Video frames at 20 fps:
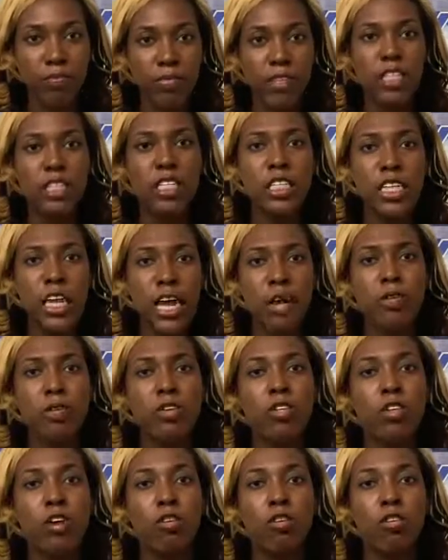Today we're
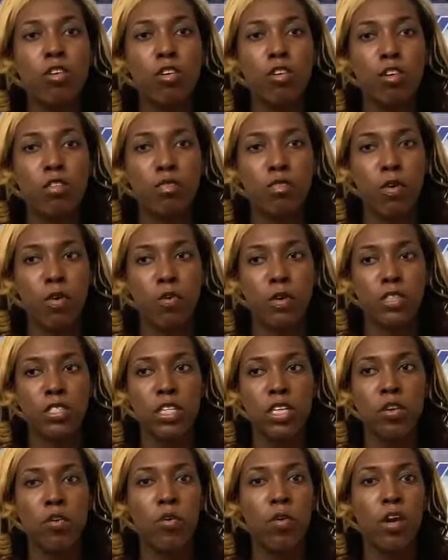no longer
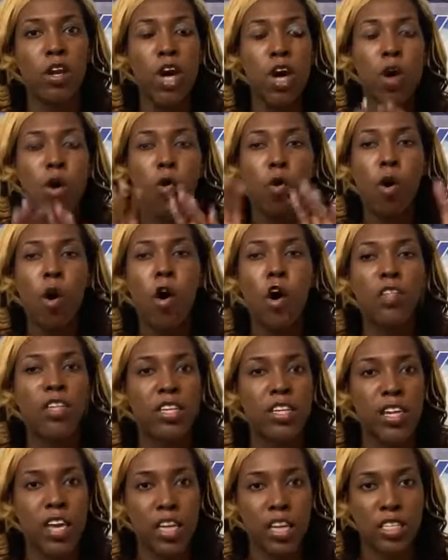focusing on all
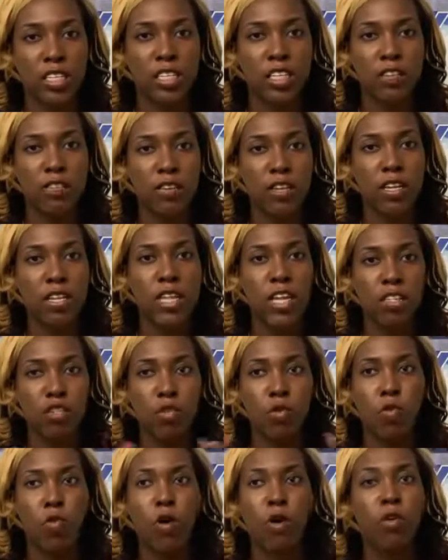the negativity that's
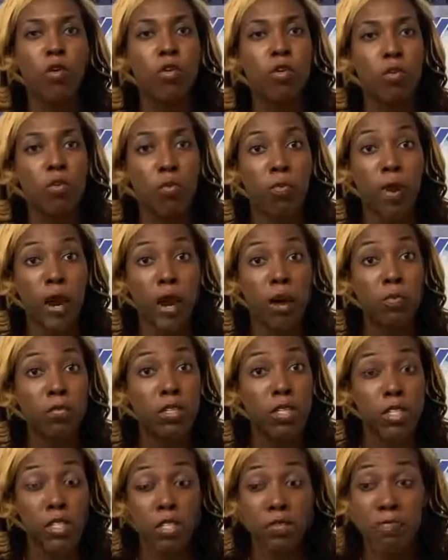going on around
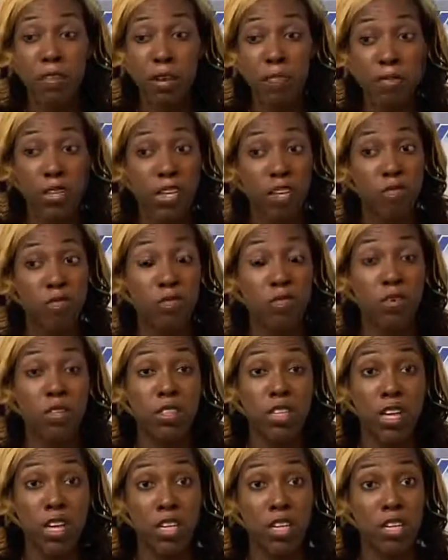us and maybe even
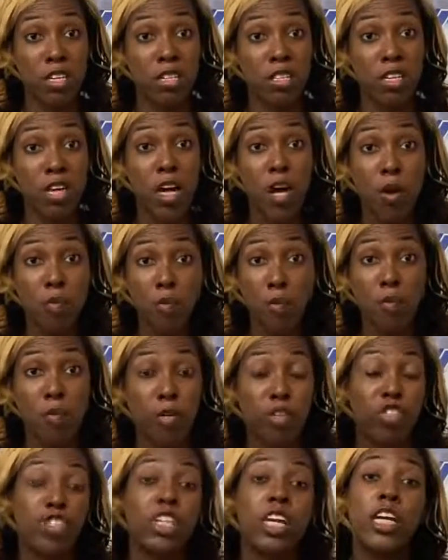within us, but
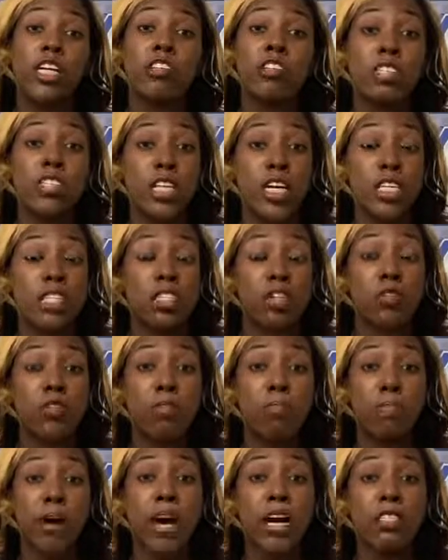we're changing that so the
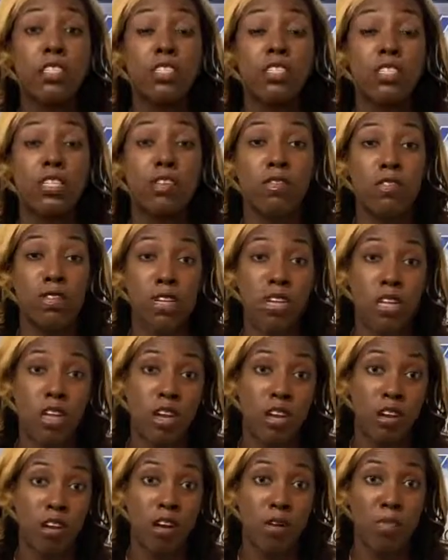positivity can
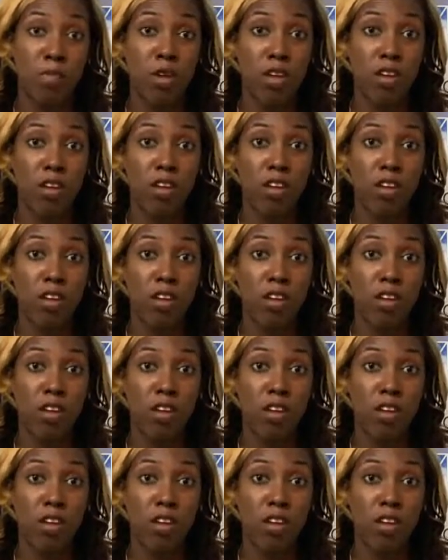come in.